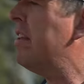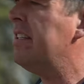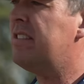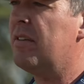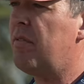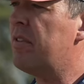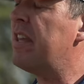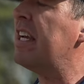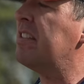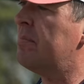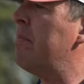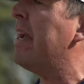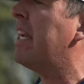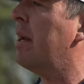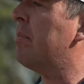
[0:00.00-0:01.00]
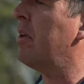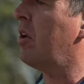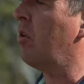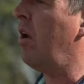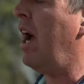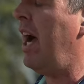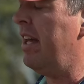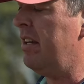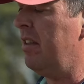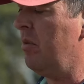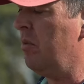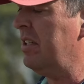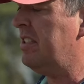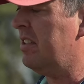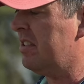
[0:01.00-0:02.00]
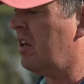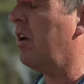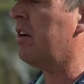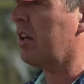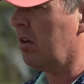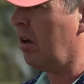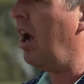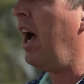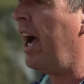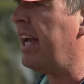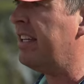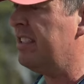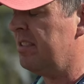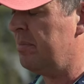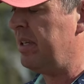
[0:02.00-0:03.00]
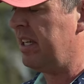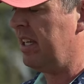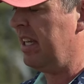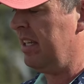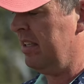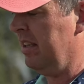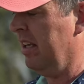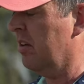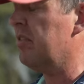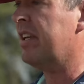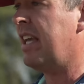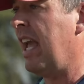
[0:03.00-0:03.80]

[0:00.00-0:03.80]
these different things make up the grind. And the reason it's called a grind is it literally